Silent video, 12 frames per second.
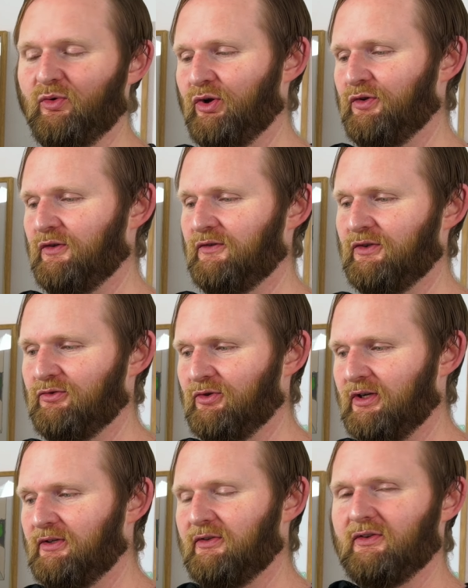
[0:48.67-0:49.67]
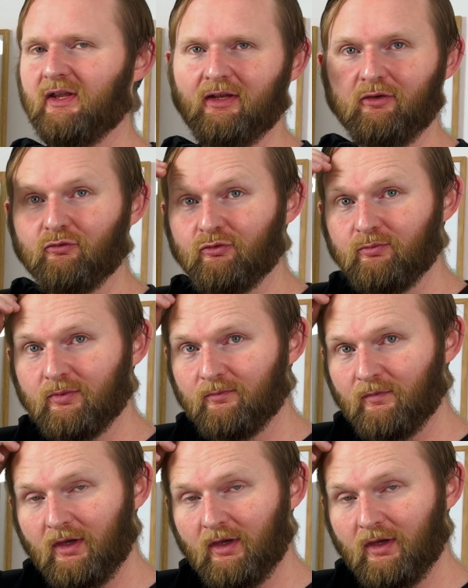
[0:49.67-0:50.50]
on the situation that the group,